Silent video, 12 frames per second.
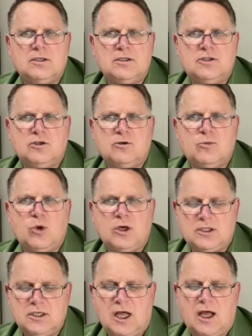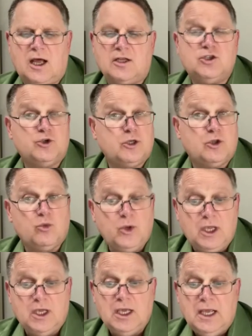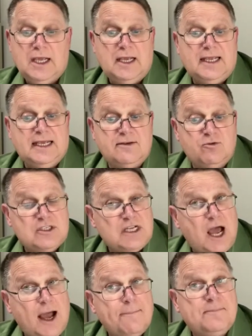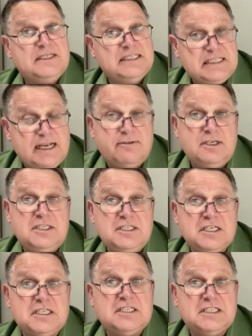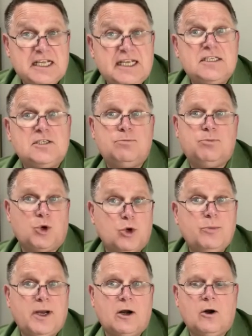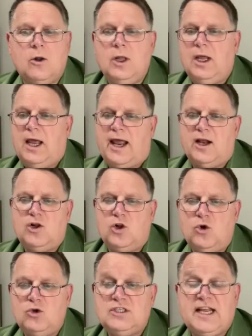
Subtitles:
turmoil during the week. It was up 76 cents per barrel and closed